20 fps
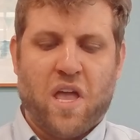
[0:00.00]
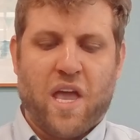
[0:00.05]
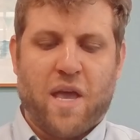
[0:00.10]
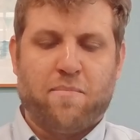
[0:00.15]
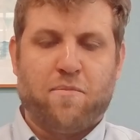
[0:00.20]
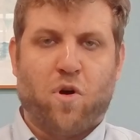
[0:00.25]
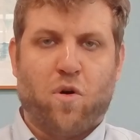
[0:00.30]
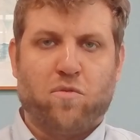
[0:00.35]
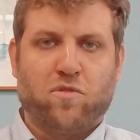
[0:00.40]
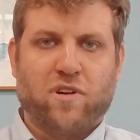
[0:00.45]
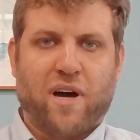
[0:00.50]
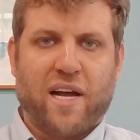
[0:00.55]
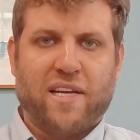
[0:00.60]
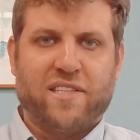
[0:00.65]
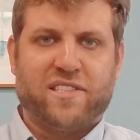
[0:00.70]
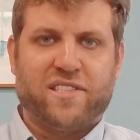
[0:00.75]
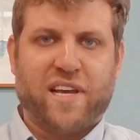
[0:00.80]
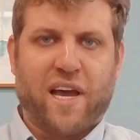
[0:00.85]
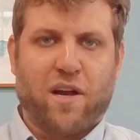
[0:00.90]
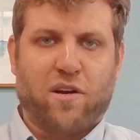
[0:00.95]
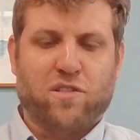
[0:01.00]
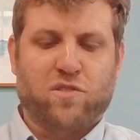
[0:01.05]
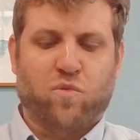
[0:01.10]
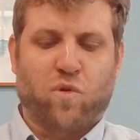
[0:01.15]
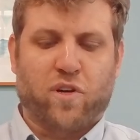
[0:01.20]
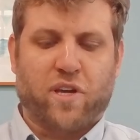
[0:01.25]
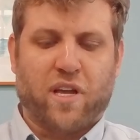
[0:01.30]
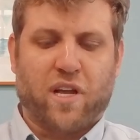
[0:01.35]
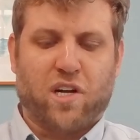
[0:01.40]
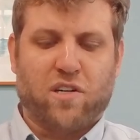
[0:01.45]
It mobilized Seattle's
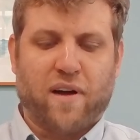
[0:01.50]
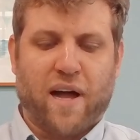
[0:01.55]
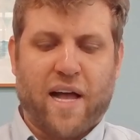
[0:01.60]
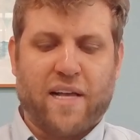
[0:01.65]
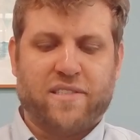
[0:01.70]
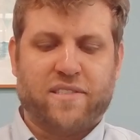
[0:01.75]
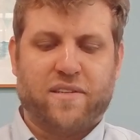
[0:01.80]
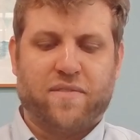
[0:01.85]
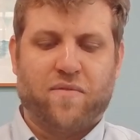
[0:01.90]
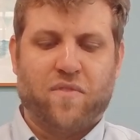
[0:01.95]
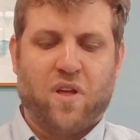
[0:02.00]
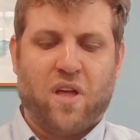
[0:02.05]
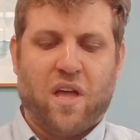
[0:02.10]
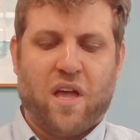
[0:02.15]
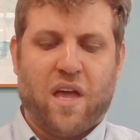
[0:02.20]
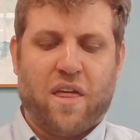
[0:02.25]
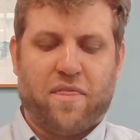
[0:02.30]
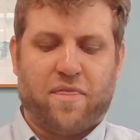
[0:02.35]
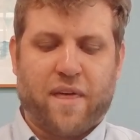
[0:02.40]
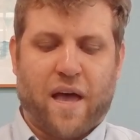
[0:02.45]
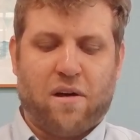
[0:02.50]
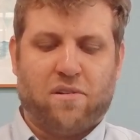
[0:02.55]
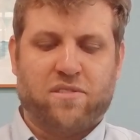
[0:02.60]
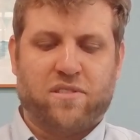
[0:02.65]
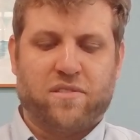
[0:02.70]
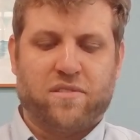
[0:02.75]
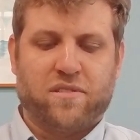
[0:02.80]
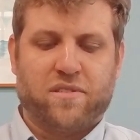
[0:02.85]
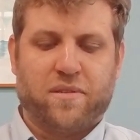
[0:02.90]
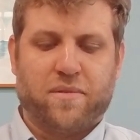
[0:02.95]
working class in
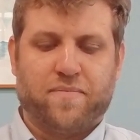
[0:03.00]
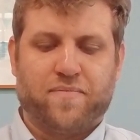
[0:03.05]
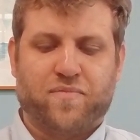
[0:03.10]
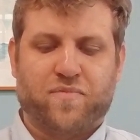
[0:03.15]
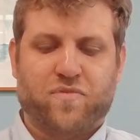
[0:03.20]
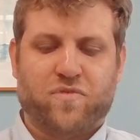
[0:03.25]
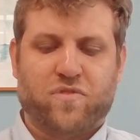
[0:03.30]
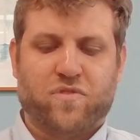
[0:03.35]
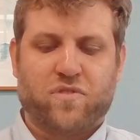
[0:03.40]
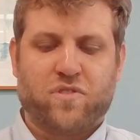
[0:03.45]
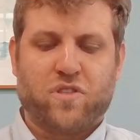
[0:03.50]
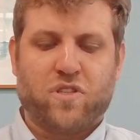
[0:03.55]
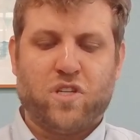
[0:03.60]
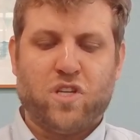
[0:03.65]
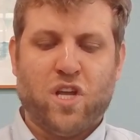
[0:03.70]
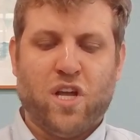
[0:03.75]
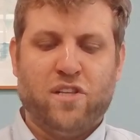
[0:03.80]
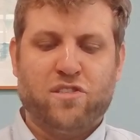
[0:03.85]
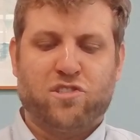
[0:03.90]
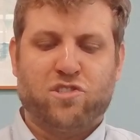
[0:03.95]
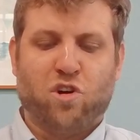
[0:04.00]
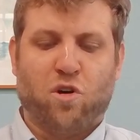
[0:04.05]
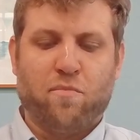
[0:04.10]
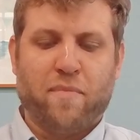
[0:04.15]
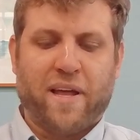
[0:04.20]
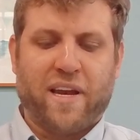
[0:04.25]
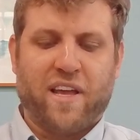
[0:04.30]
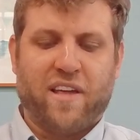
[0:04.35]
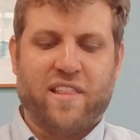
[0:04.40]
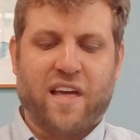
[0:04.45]
thousands, and so
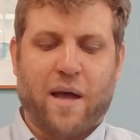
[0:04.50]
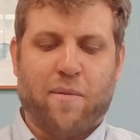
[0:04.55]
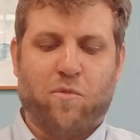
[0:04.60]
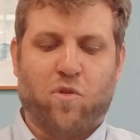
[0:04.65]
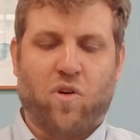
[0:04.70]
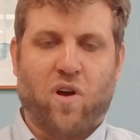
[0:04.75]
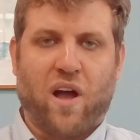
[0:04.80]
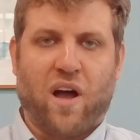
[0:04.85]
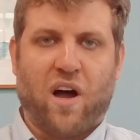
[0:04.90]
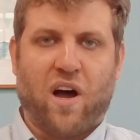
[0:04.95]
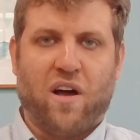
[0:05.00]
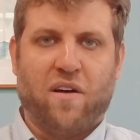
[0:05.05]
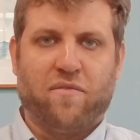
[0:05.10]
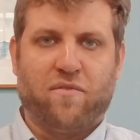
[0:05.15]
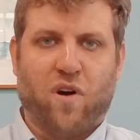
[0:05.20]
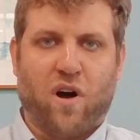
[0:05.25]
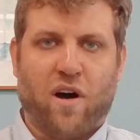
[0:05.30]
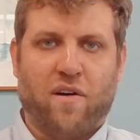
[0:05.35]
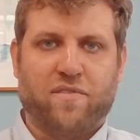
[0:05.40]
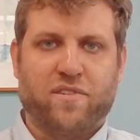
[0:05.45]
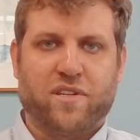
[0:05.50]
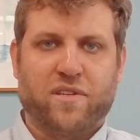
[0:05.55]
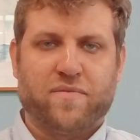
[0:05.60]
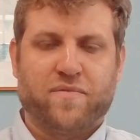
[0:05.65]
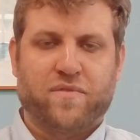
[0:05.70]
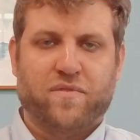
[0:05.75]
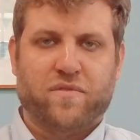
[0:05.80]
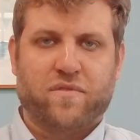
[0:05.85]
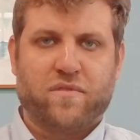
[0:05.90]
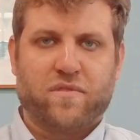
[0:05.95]
many of them were involved
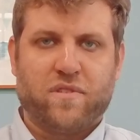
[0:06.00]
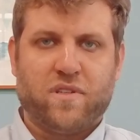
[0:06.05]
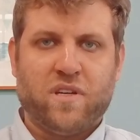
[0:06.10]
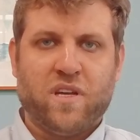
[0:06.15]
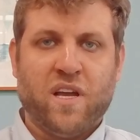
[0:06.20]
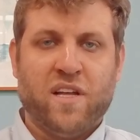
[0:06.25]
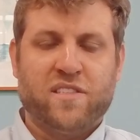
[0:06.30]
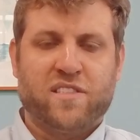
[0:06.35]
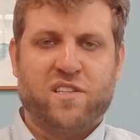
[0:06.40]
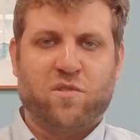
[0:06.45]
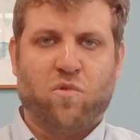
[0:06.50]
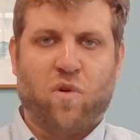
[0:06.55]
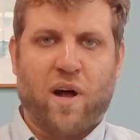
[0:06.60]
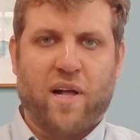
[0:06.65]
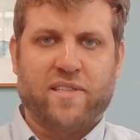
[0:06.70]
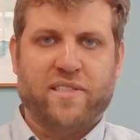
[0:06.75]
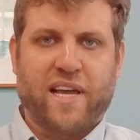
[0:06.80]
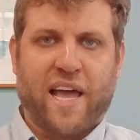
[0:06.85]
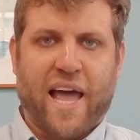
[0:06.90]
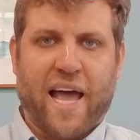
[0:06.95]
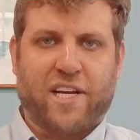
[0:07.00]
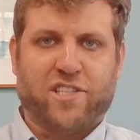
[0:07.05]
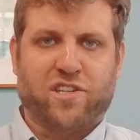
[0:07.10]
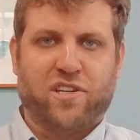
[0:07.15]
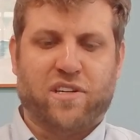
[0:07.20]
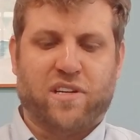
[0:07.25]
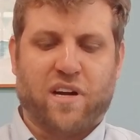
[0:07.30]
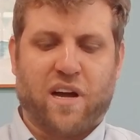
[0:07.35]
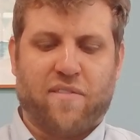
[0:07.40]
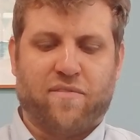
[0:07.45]
in Sawant's
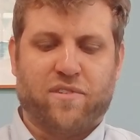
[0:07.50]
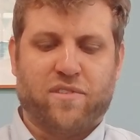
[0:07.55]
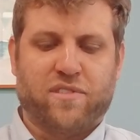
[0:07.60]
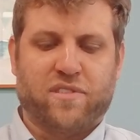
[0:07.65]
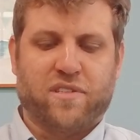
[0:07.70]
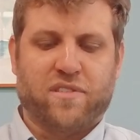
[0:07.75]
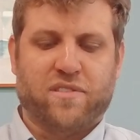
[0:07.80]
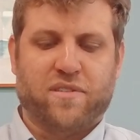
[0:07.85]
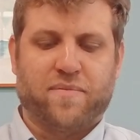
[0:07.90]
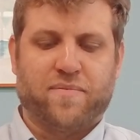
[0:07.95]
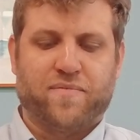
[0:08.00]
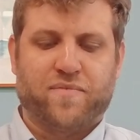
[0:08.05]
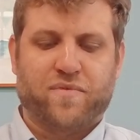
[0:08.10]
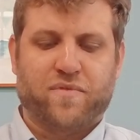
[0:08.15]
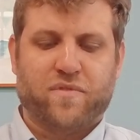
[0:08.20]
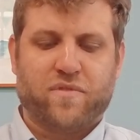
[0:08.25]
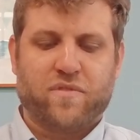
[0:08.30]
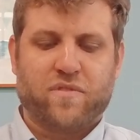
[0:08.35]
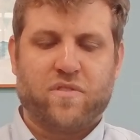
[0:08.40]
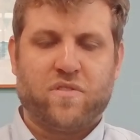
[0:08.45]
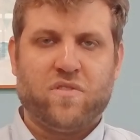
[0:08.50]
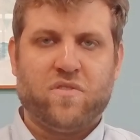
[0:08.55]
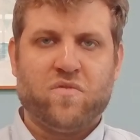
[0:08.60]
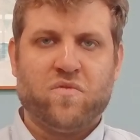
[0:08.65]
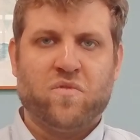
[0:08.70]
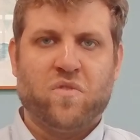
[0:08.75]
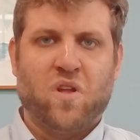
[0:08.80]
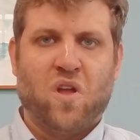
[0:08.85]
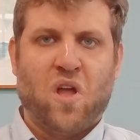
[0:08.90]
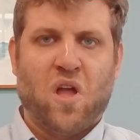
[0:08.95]
action conferences.
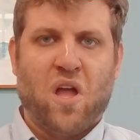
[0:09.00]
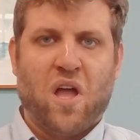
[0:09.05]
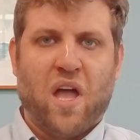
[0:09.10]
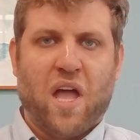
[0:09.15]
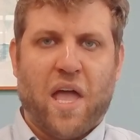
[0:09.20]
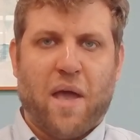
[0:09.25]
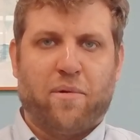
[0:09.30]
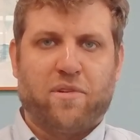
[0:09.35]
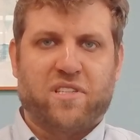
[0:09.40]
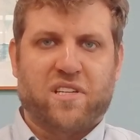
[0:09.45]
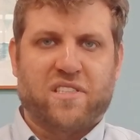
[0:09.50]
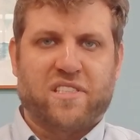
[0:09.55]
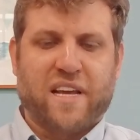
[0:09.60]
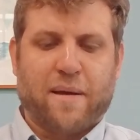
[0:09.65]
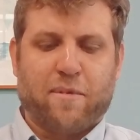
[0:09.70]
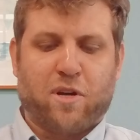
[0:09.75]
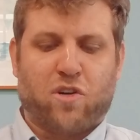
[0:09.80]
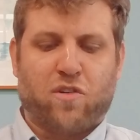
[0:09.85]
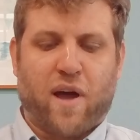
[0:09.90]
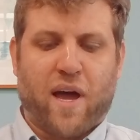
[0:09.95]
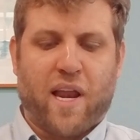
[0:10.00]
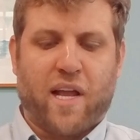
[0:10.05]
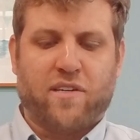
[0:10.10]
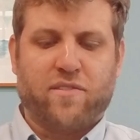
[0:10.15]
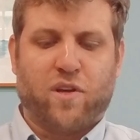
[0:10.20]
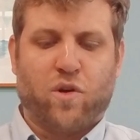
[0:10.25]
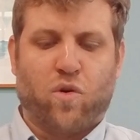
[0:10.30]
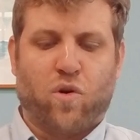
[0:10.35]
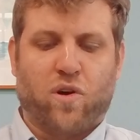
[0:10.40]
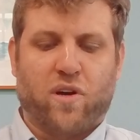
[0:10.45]
It was a
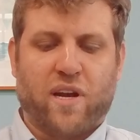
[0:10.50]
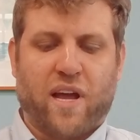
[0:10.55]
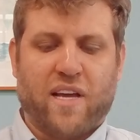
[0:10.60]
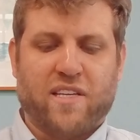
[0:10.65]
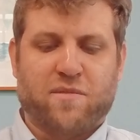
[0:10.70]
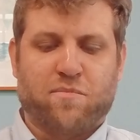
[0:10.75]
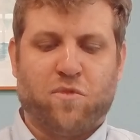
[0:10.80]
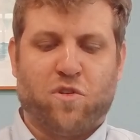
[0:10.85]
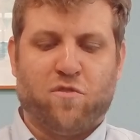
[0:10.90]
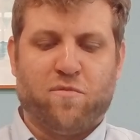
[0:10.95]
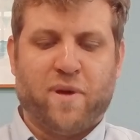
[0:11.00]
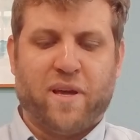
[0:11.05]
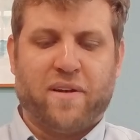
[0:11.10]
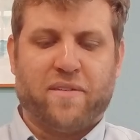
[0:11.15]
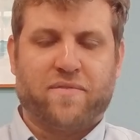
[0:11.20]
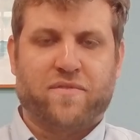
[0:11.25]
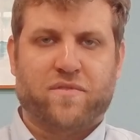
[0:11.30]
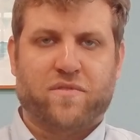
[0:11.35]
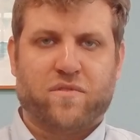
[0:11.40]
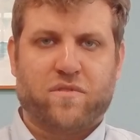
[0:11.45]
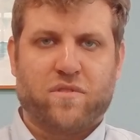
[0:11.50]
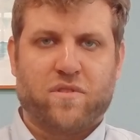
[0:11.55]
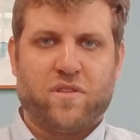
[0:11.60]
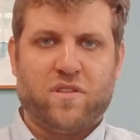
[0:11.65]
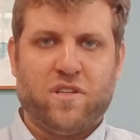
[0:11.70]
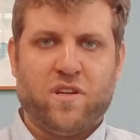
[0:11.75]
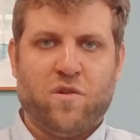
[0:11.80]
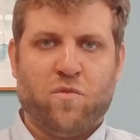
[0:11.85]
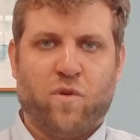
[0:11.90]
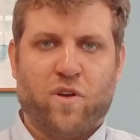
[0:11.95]
democratically organized movement
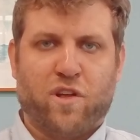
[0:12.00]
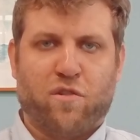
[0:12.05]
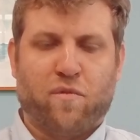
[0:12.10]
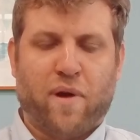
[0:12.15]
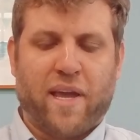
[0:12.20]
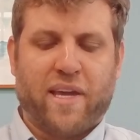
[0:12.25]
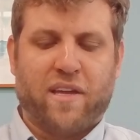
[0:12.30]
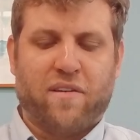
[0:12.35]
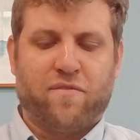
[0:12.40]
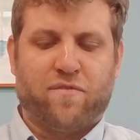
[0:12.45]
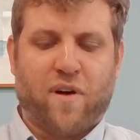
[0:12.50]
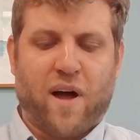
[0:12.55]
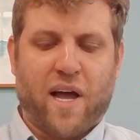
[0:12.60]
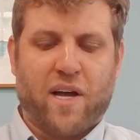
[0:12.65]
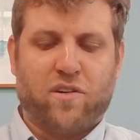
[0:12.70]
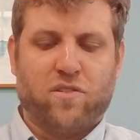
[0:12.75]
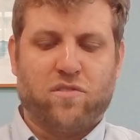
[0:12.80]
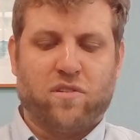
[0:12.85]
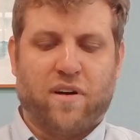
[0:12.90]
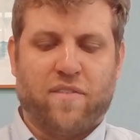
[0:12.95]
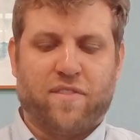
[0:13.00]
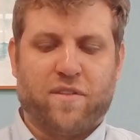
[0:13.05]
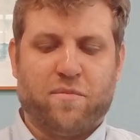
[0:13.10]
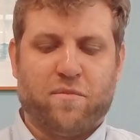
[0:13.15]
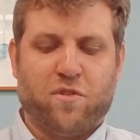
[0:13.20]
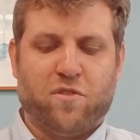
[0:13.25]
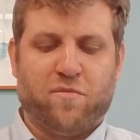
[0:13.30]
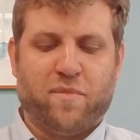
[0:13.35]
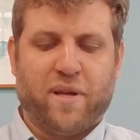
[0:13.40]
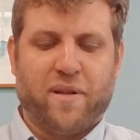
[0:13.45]
where the rank and file of the
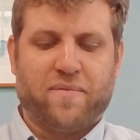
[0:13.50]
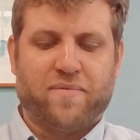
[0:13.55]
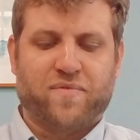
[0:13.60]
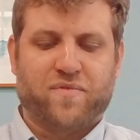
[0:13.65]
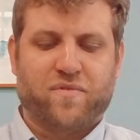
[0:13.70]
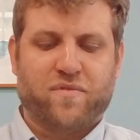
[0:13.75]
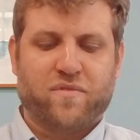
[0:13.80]
movement